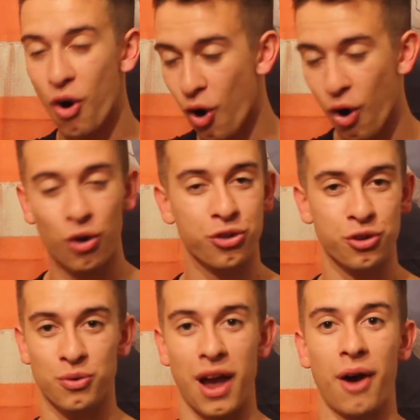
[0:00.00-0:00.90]
all
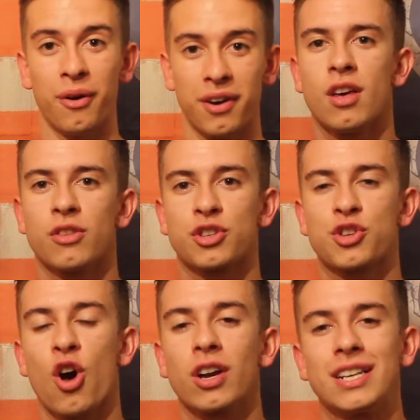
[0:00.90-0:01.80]
throughout. The
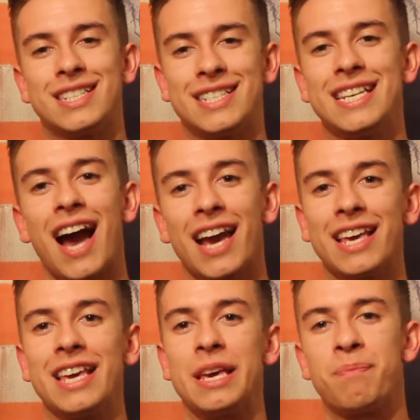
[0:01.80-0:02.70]
song
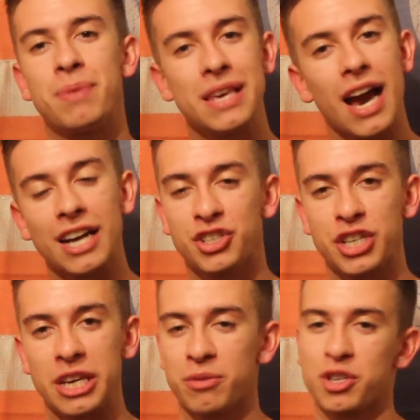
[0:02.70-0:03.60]

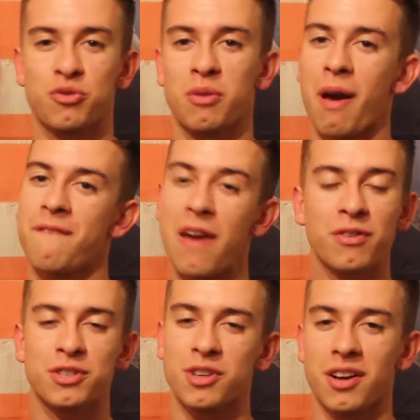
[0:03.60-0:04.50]
D-I-E-P-I-G, which is one of my
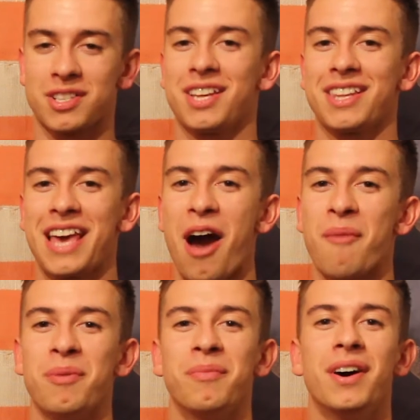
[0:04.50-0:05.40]
favorite songs on the
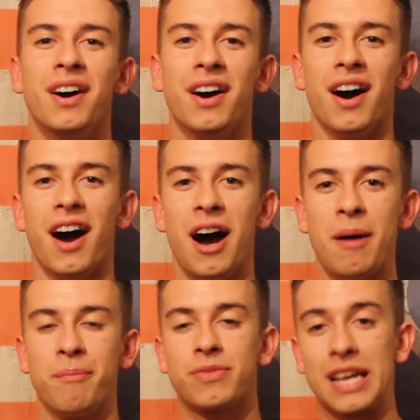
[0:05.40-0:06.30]
album,
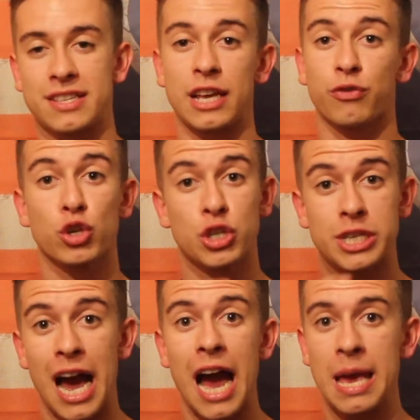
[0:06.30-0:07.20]
that stands for
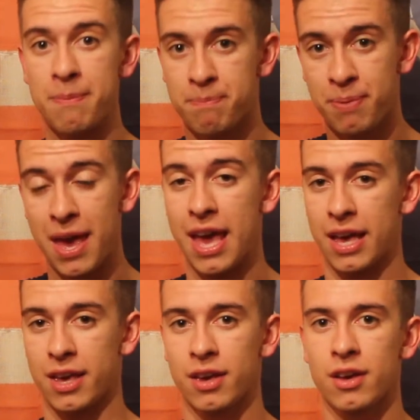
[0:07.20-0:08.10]
Die
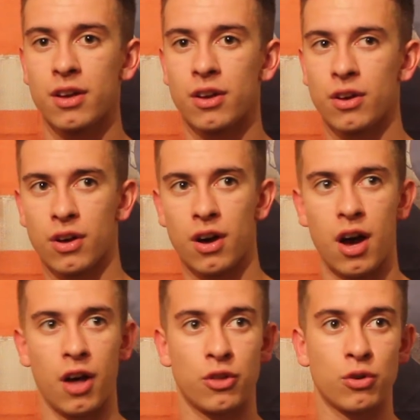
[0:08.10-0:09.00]
Pig.
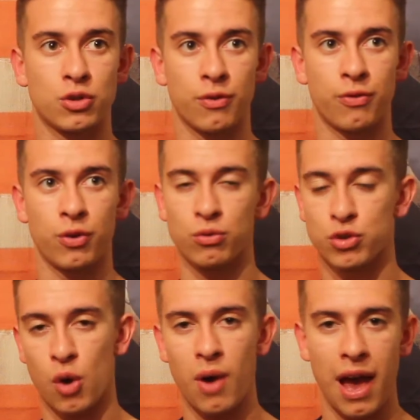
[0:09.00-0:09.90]
Those of who
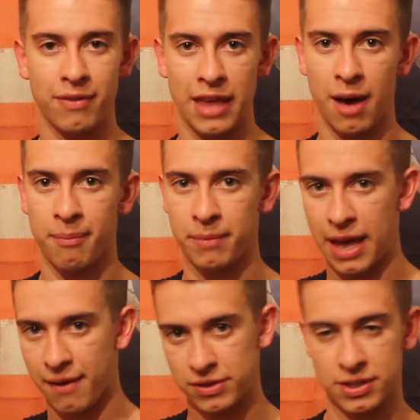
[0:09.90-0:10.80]
don't have the album and
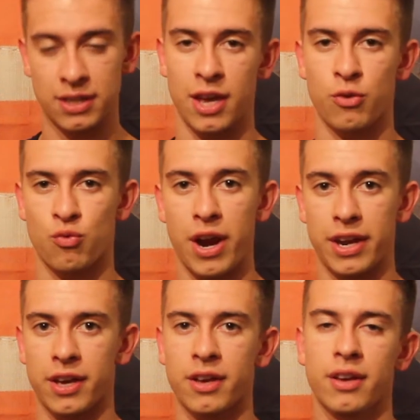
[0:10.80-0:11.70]
haven't seen that in
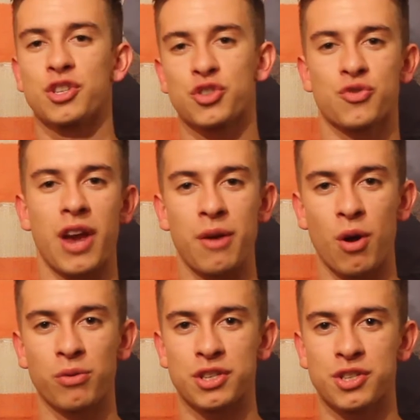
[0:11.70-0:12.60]
writing. Stray
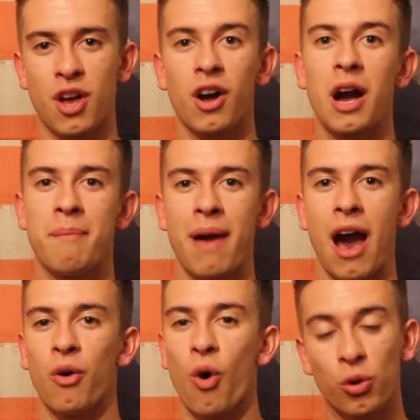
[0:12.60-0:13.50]
wrote this song
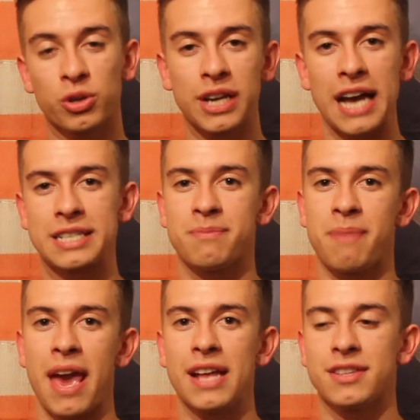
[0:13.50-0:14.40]
about older guys in
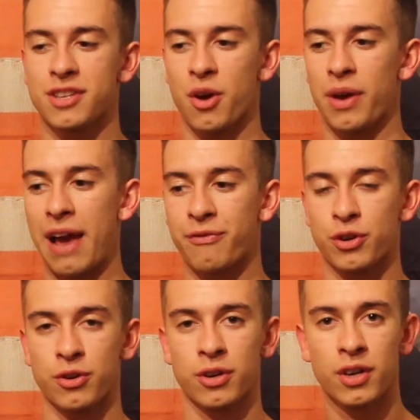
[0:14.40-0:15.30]
bands going
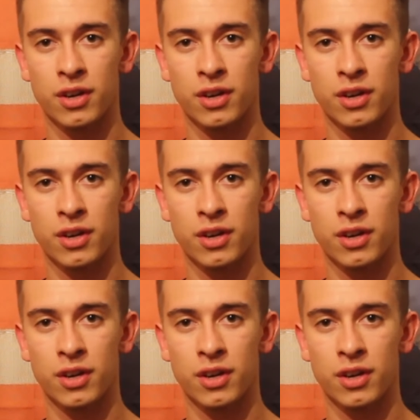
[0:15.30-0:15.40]
after